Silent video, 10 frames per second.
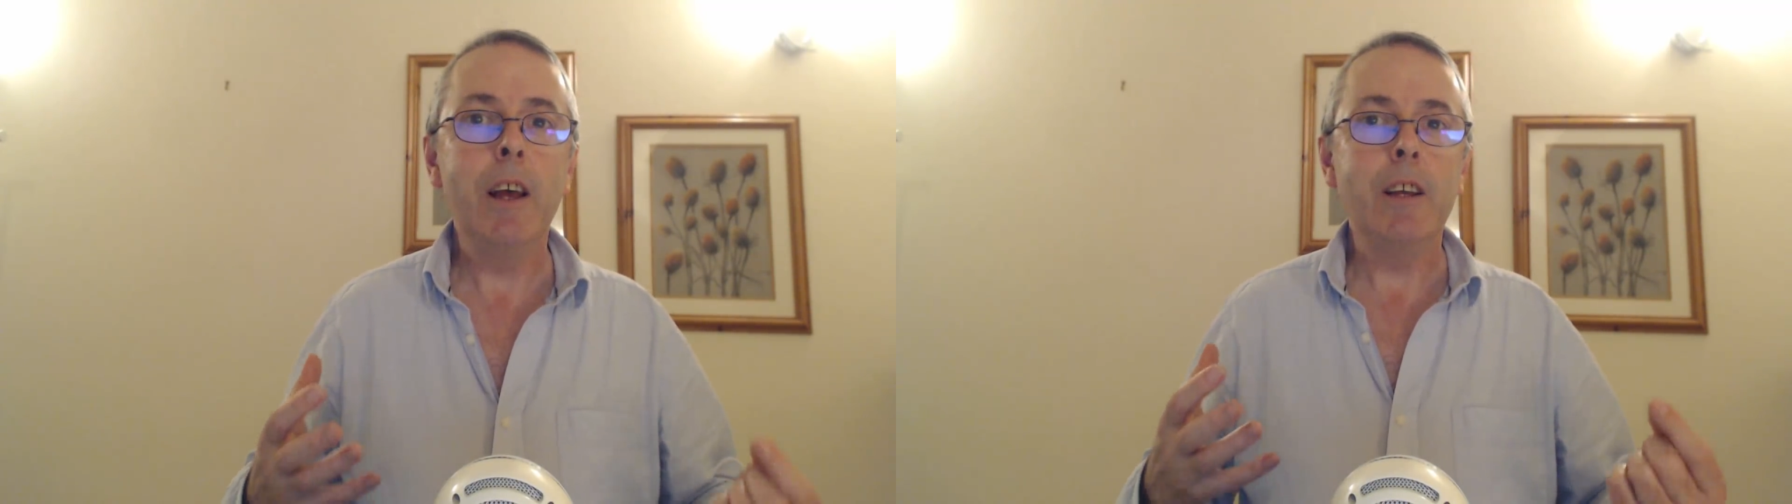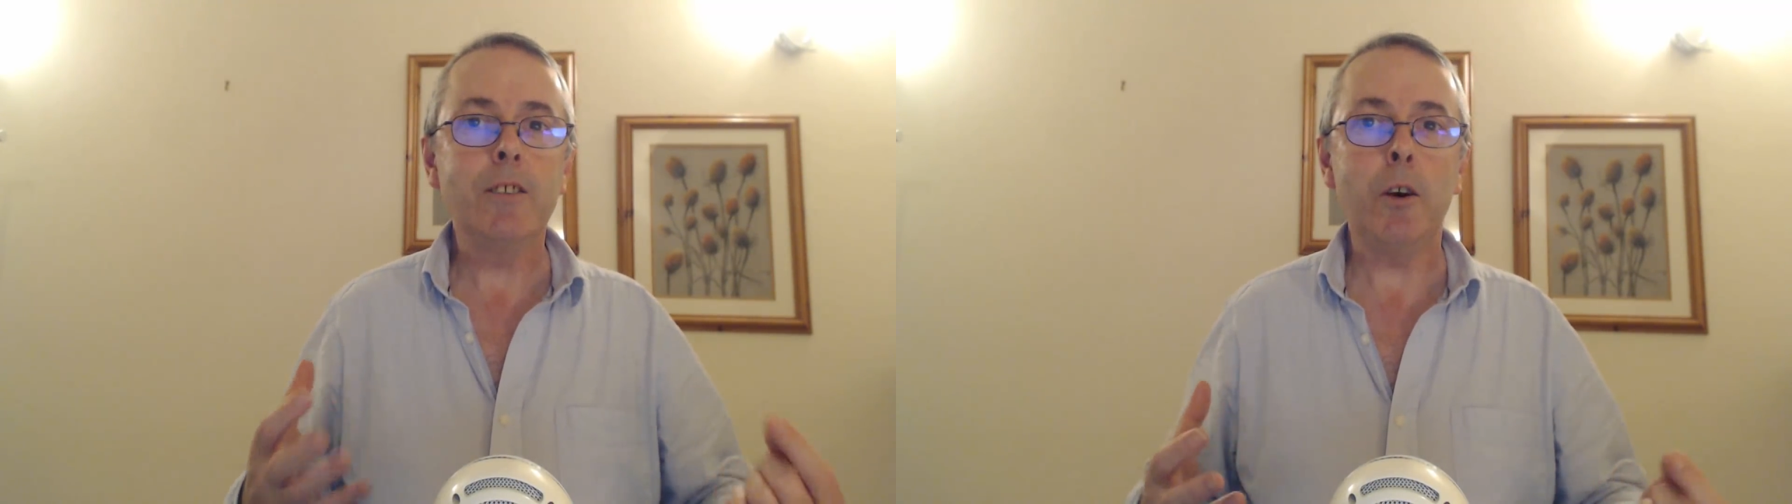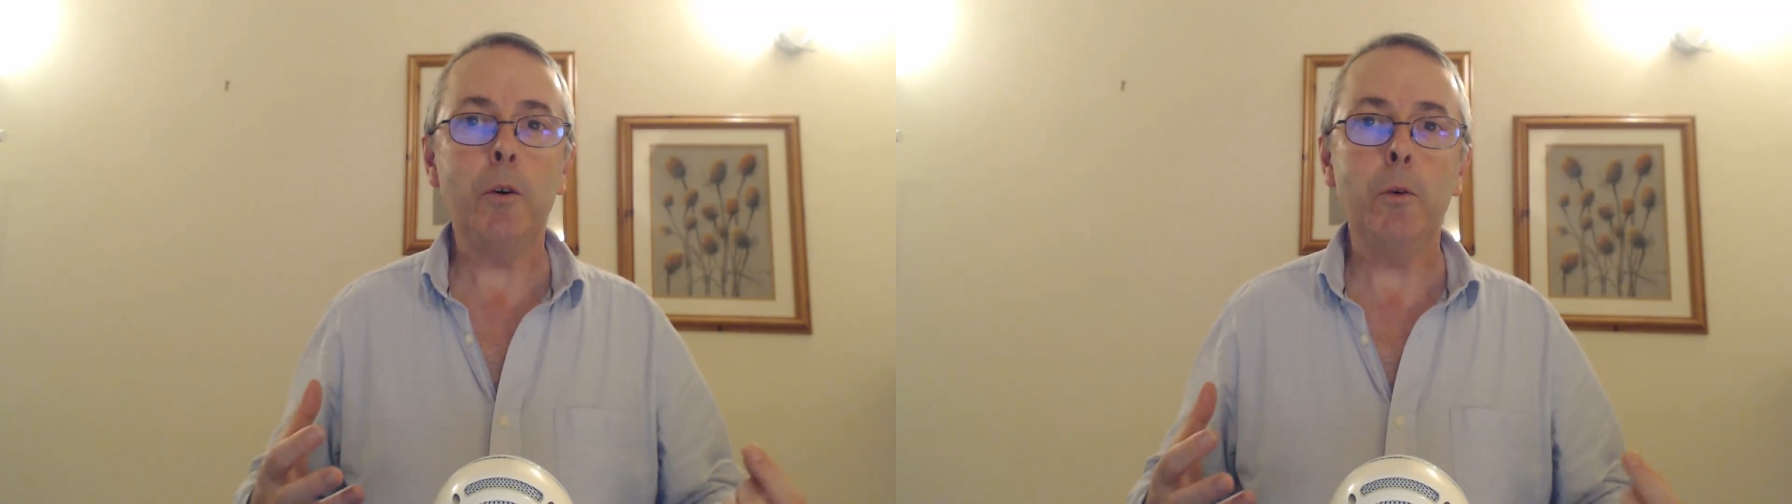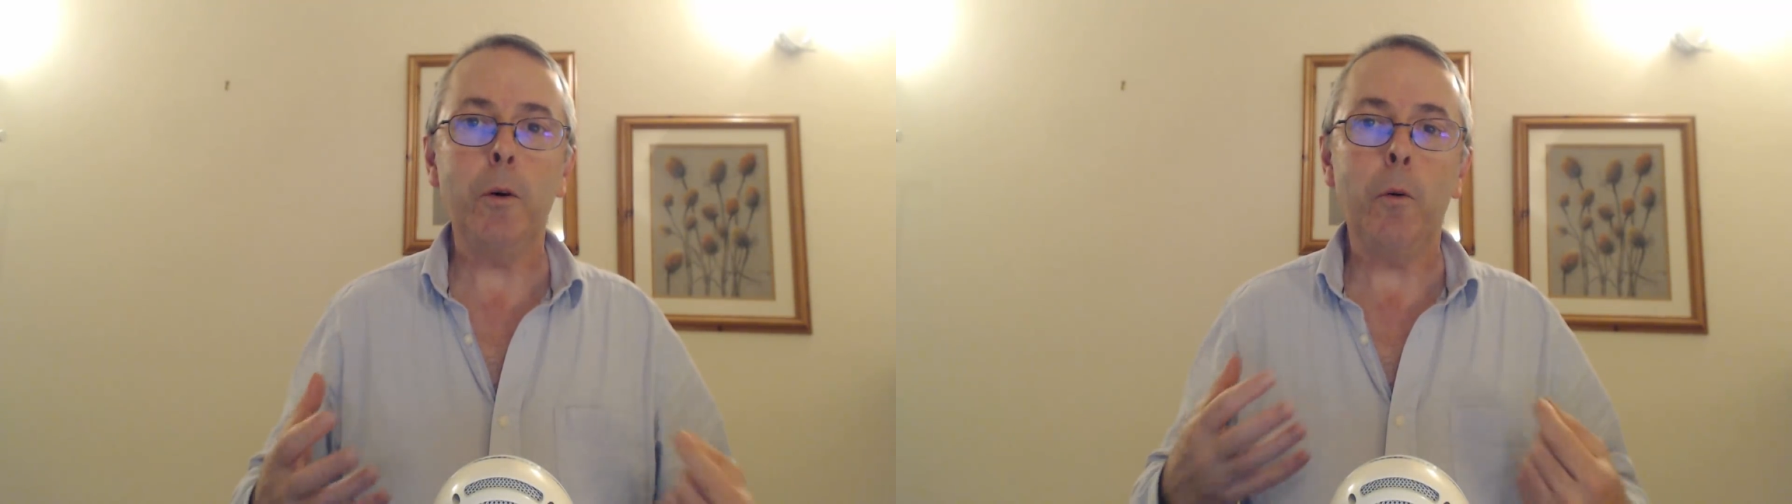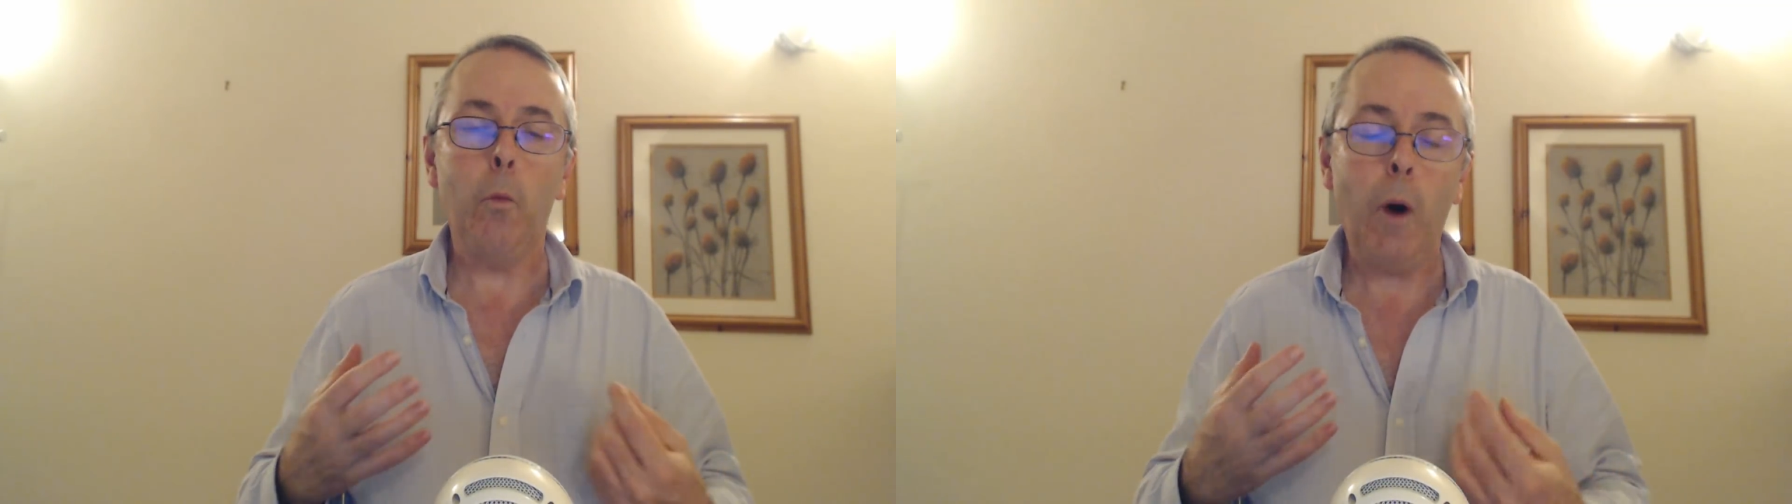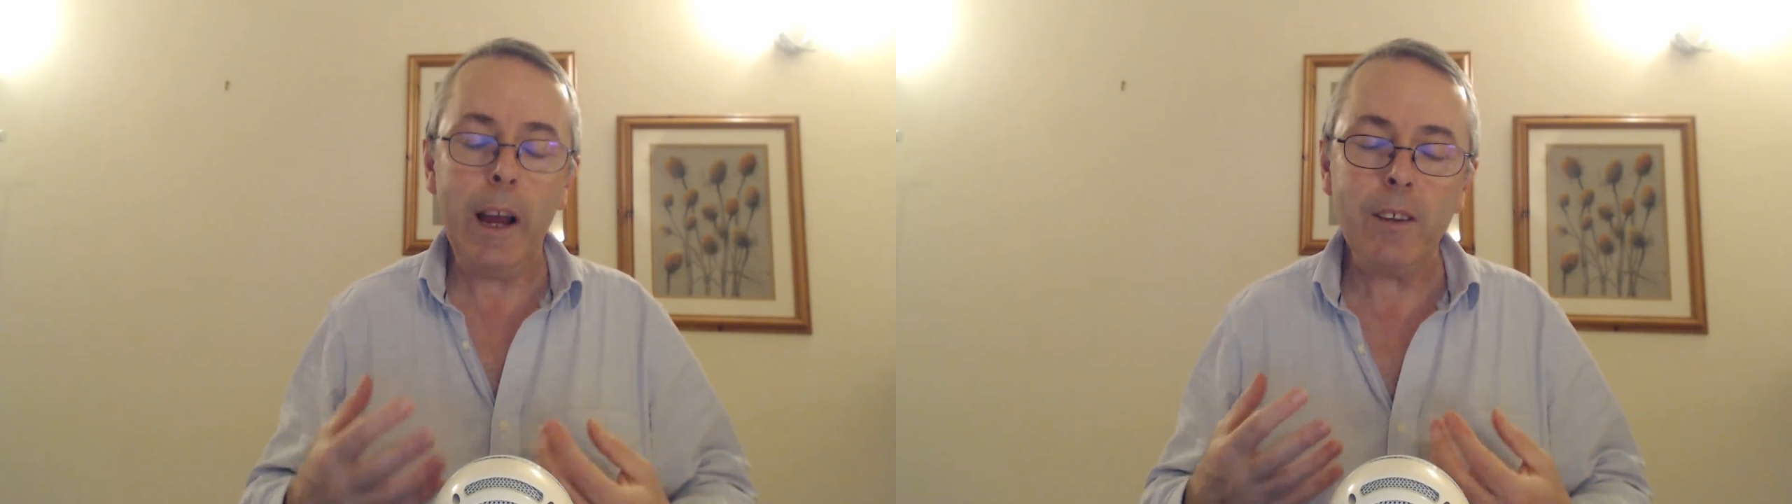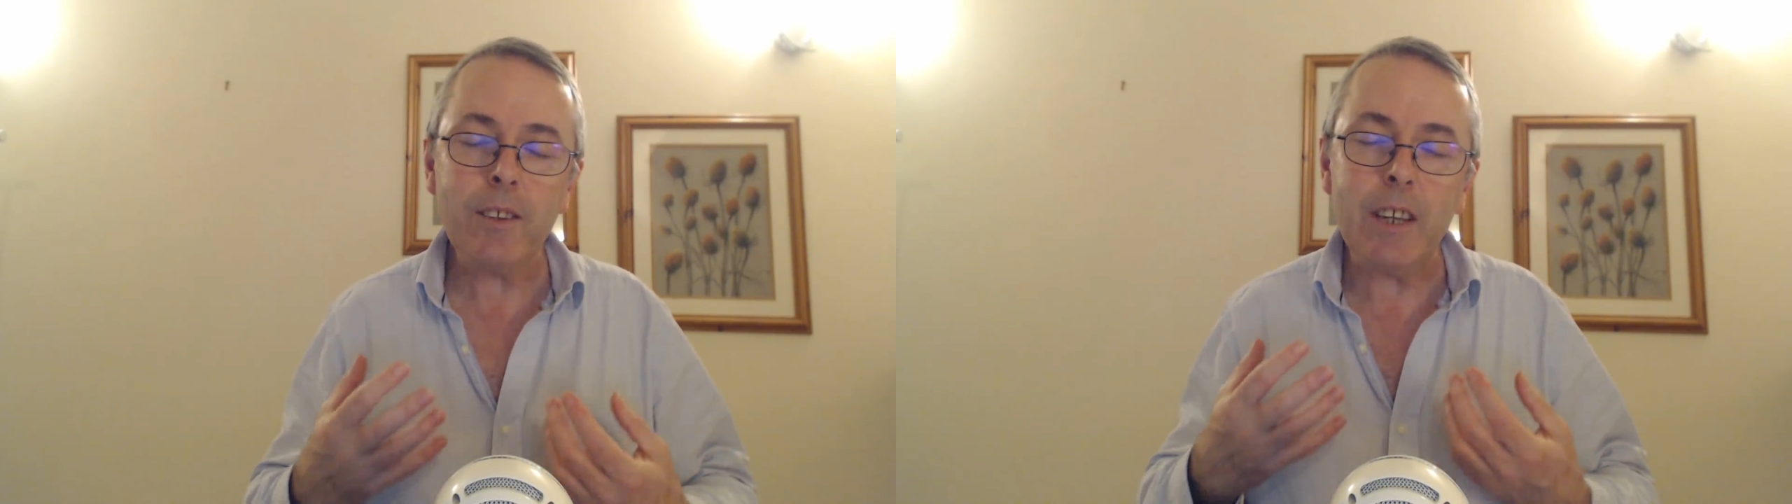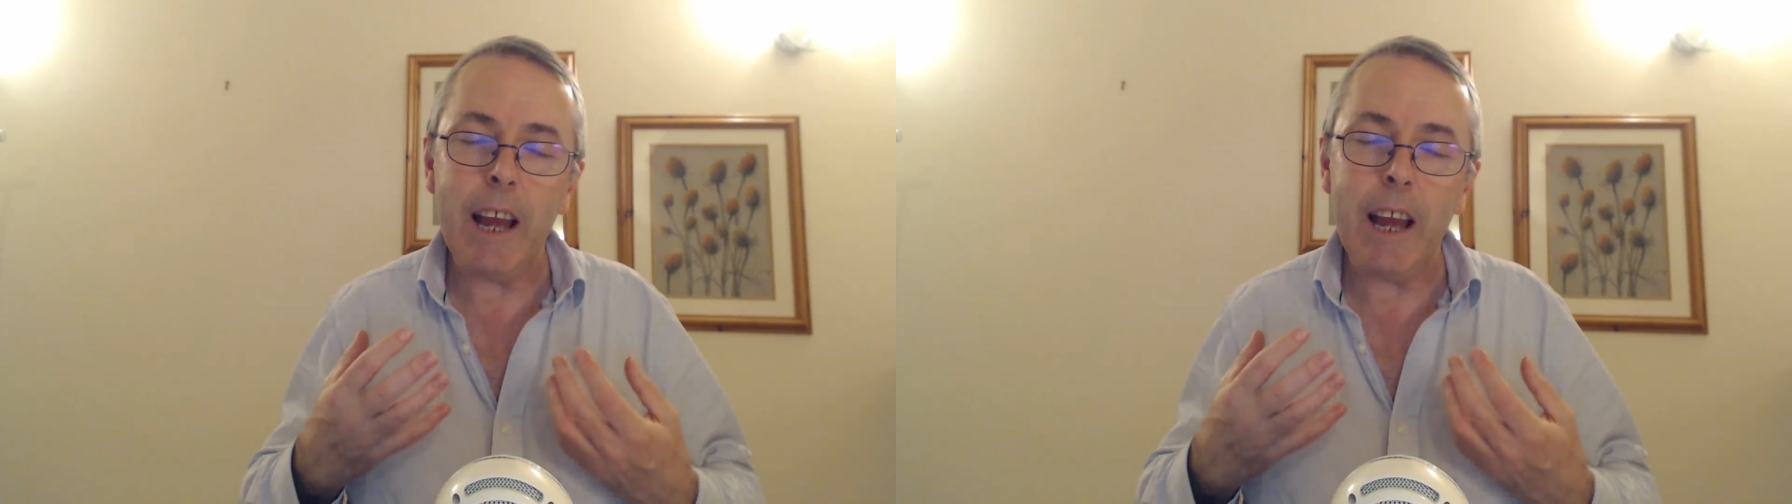So, whilst